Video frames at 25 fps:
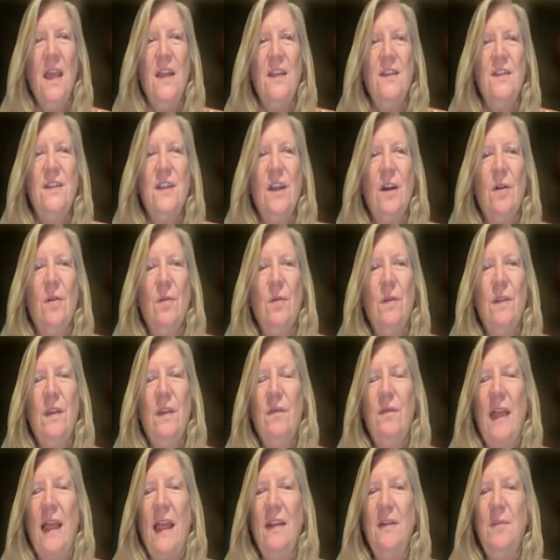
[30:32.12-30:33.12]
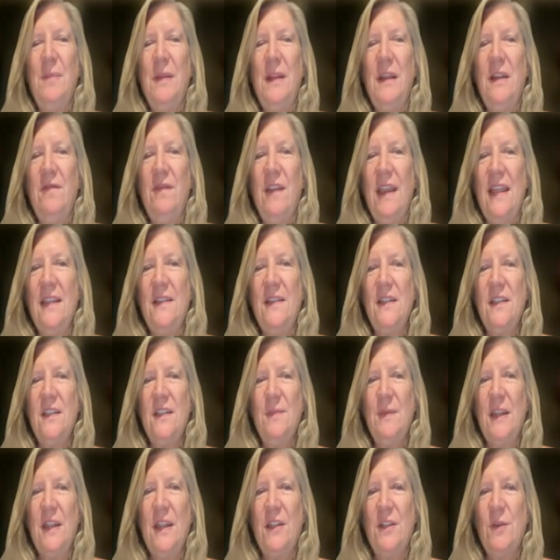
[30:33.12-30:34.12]
So they've had been advances
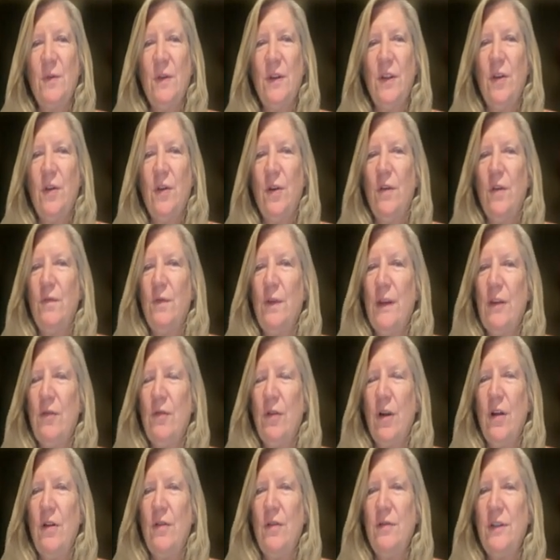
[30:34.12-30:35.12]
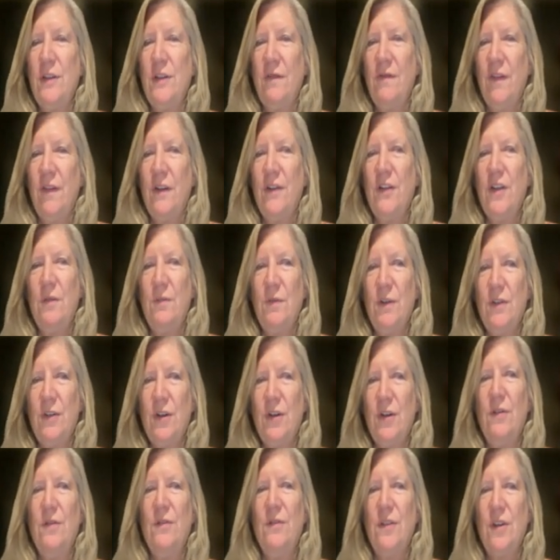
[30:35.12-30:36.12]
because when the nerve regrows, the function
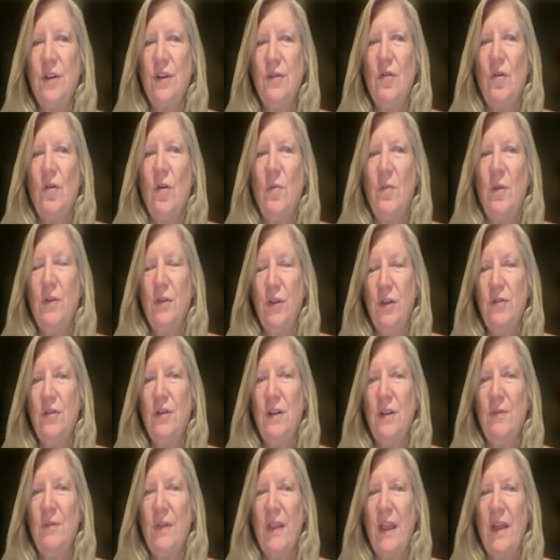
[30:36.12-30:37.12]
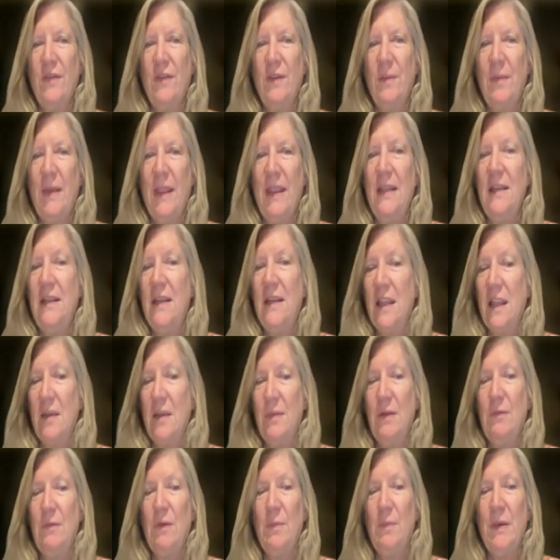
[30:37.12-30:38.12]
returns to normal, usually without the pain. It can
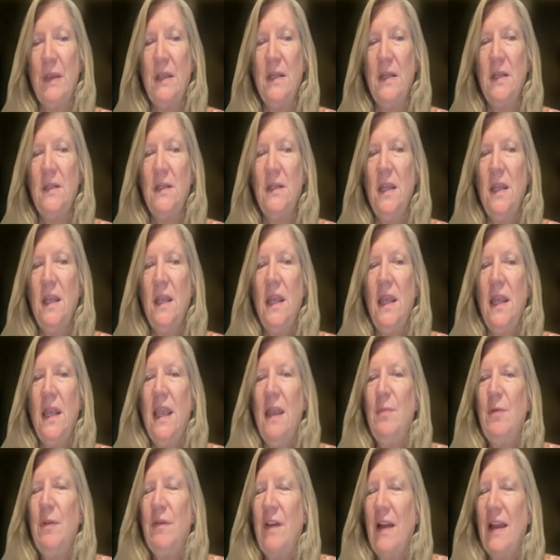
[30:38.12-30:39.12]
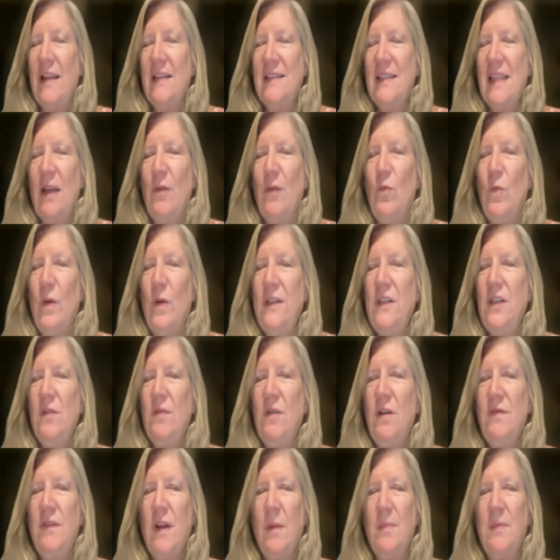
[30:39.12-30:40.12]
be repeated. It provides that window
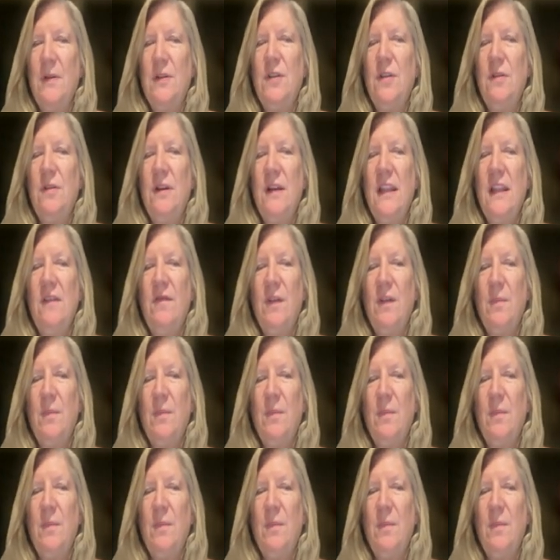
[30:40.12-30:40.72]
of opportunity for